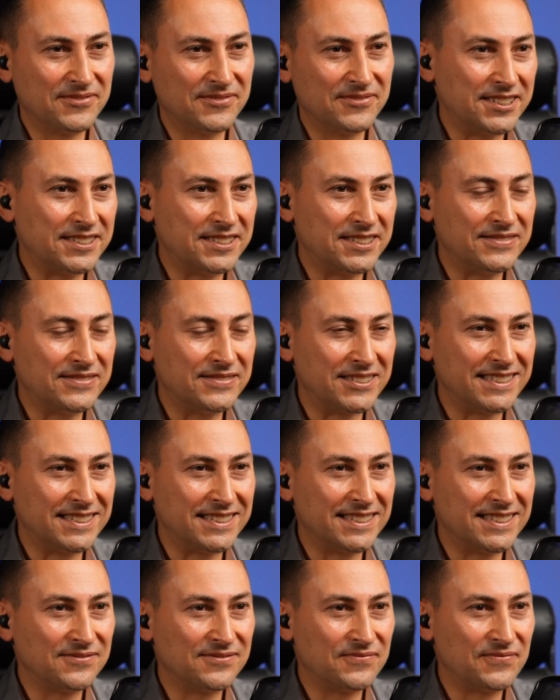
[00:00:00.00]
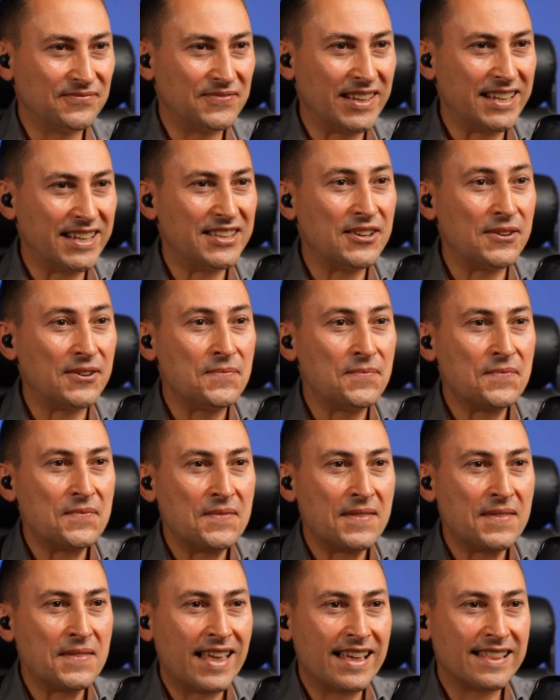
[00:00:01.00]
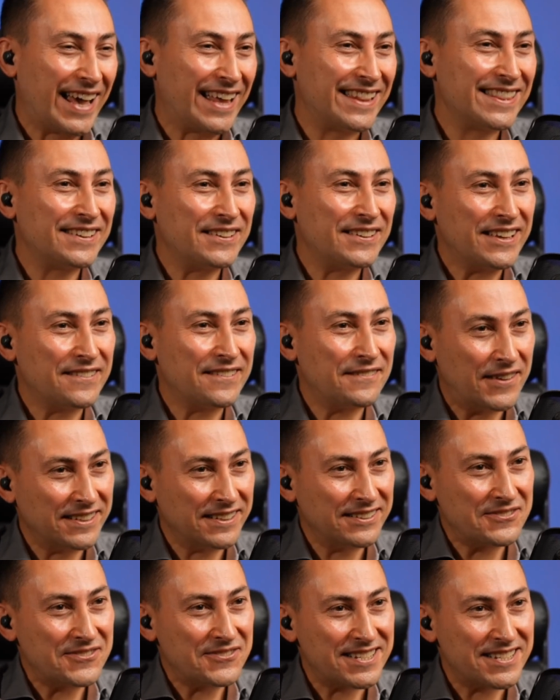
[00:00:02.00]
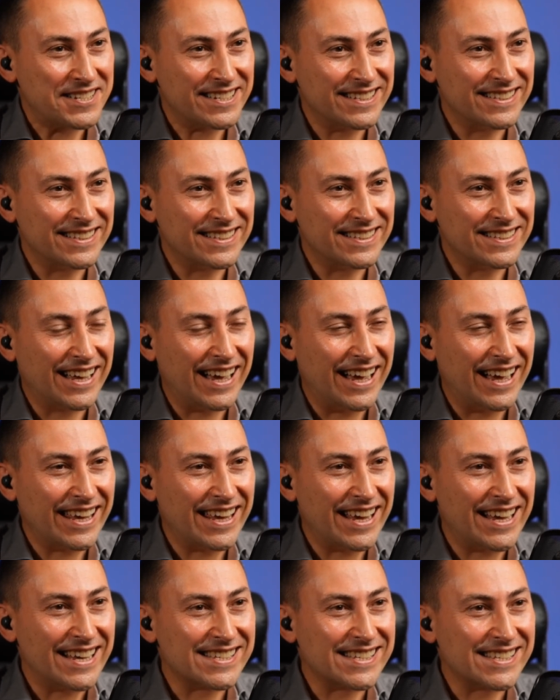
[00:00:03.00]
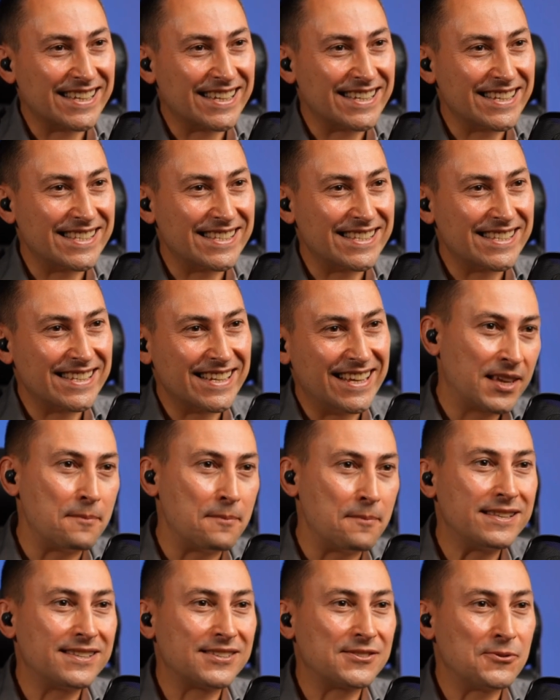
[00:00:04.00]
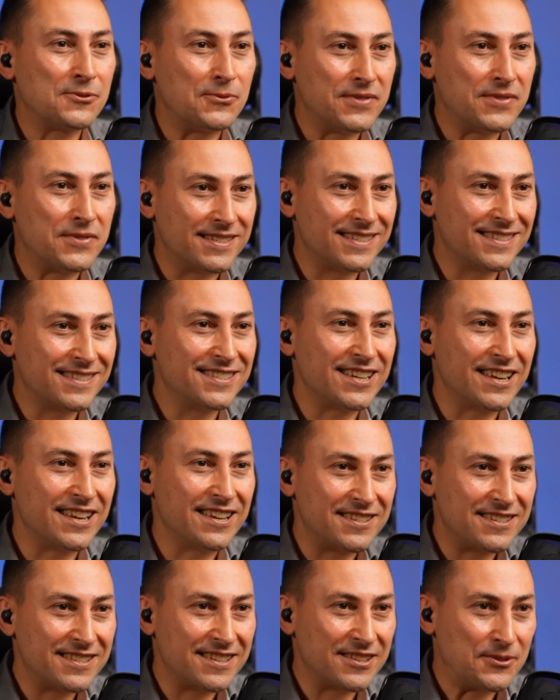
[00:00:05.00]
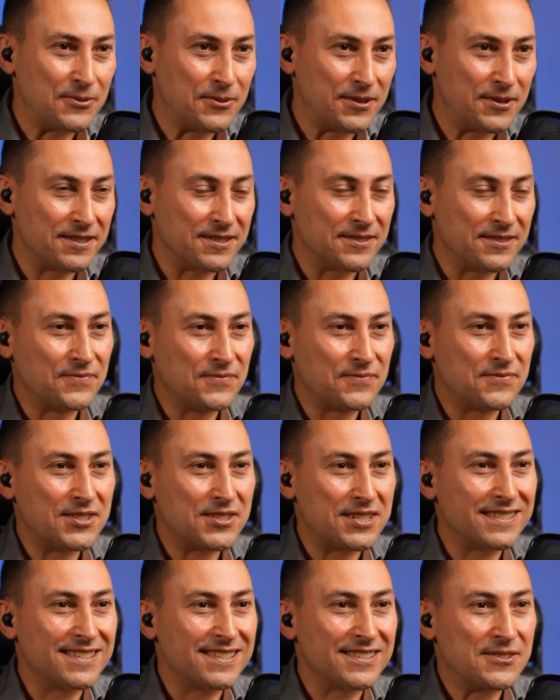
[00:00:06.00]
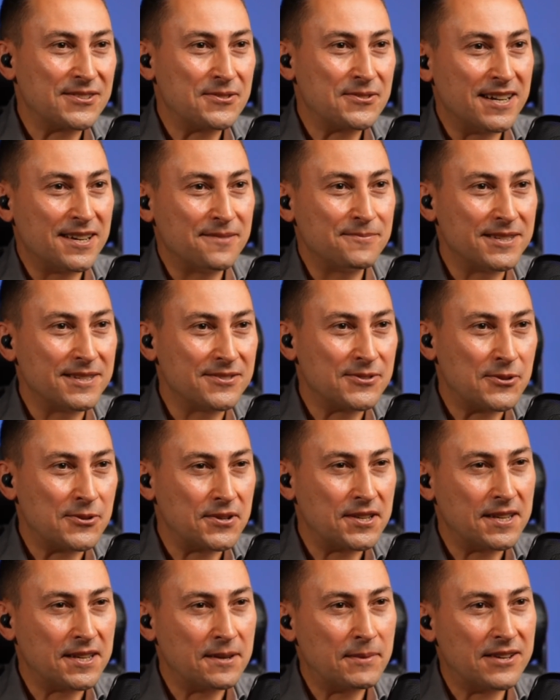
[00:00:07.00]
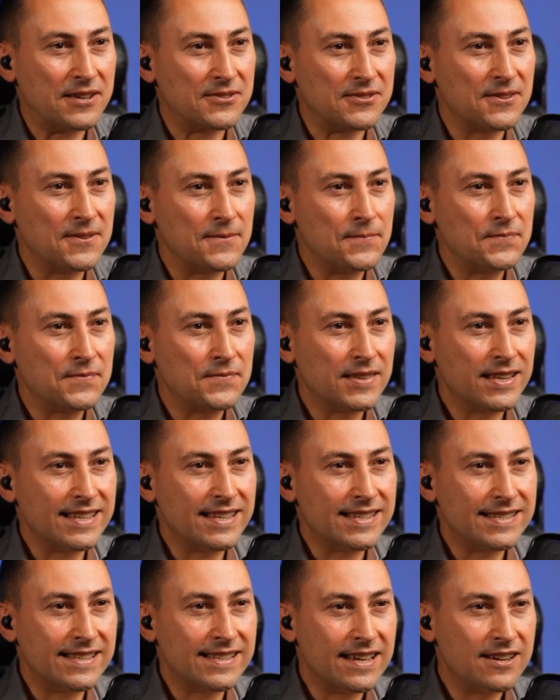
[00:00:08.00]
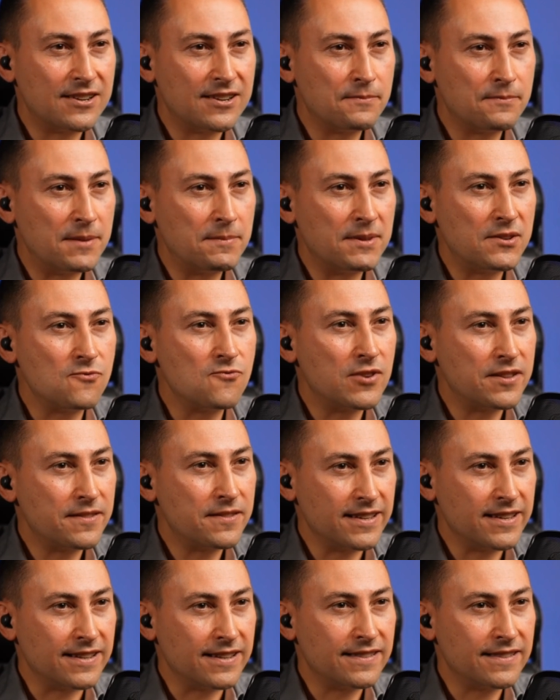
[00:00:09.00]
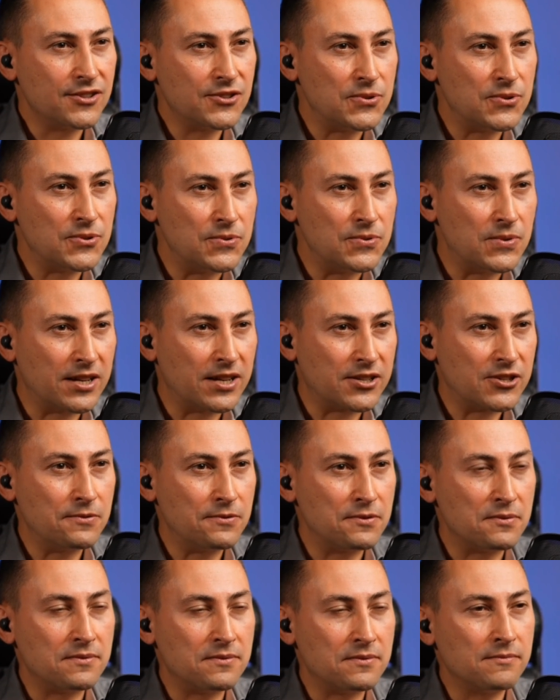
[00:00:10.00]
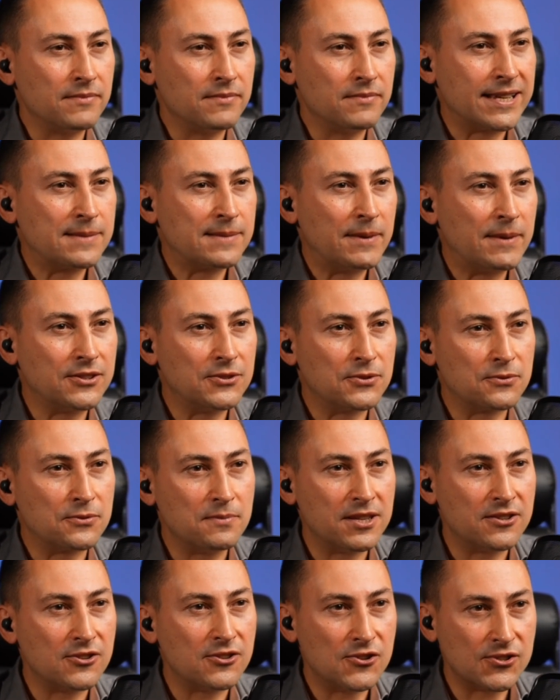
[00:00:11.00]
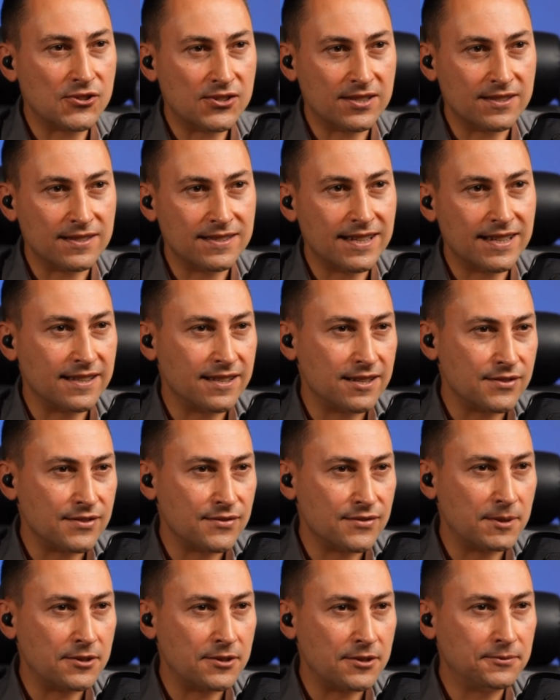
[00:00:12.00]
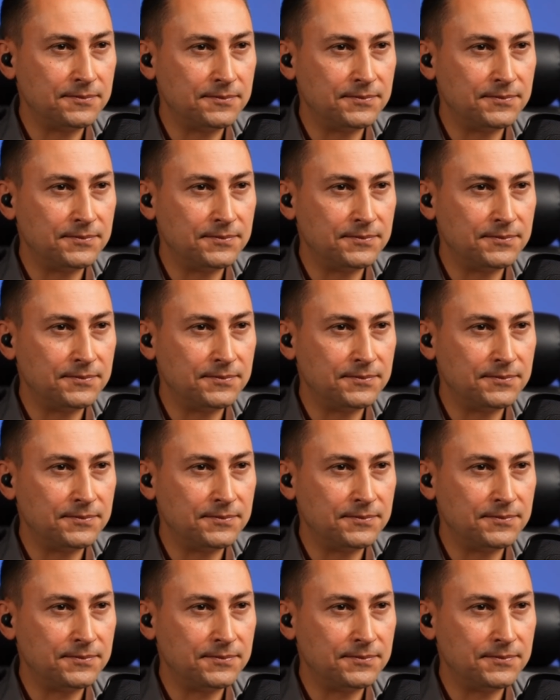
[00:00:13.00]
Great advice. Thank you. And the final question I ask is, amidst all this change that we're just described and talking about, is there maybe one thing that you actually expect to remain constant 10 years from now?